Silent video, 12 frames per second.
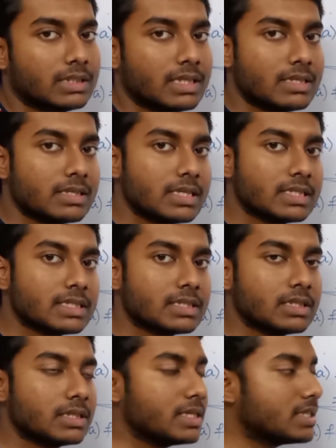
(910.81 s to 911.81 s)

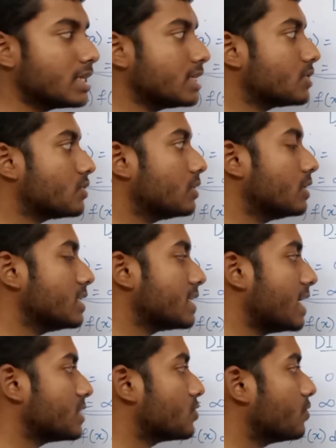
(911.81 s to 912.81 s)
This
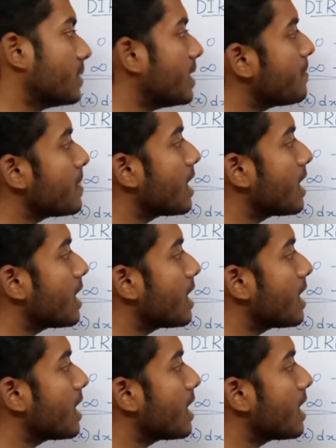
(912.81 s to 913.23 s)
has to be